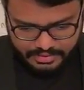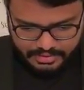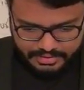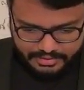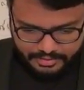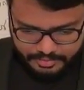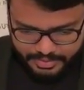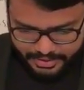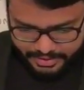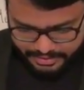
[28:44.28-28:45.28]
Yes,
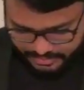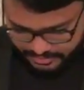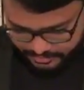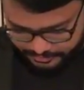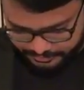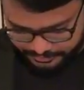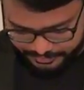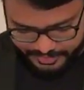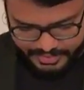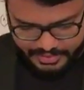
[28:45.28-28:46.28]
PA.
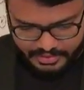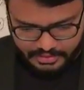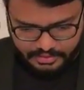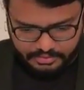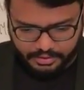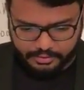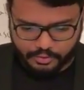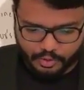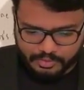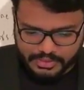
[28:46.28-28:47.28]
Thank you
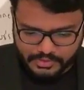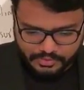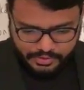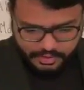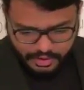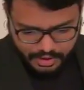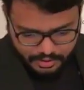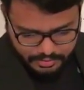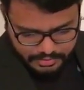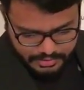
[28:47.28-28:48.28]
so much for your
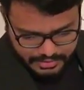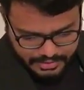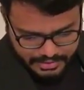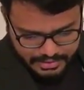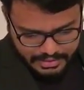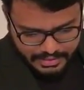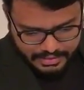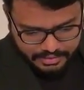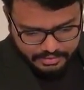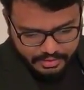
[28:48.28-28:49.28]
love.
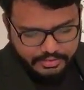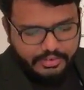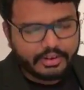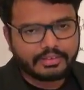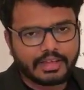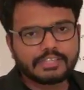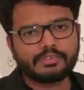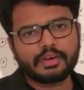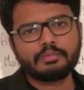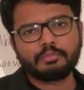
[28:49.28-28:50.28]
Yes, Akshya, that's
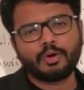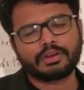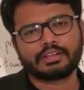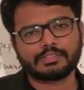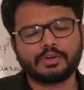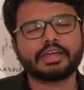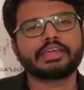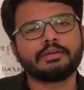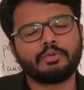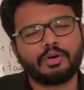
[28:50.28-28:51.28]
very important. That's what I
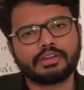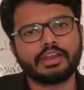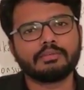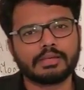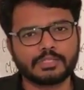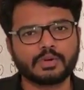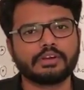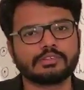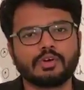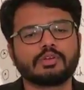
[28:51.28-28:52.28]
keep on telling my
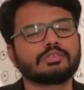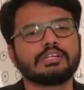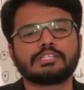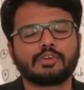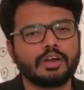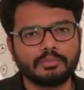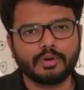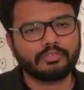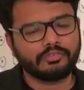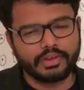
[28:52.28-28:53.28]
students also. It's not
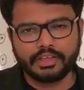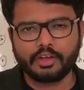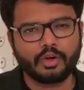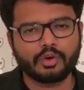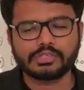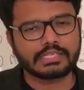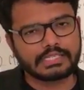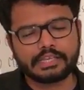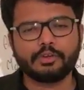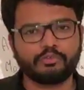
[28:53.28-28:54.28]
about winning or losing. See,
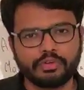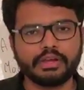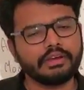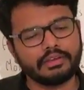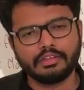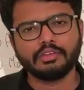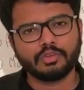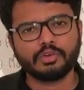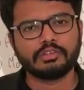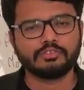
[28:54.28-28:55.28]
you win,
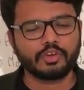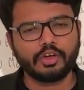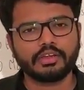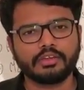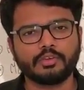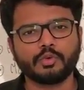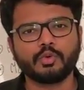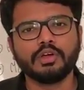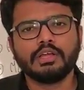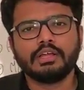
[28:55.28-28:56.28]
you enjoy, you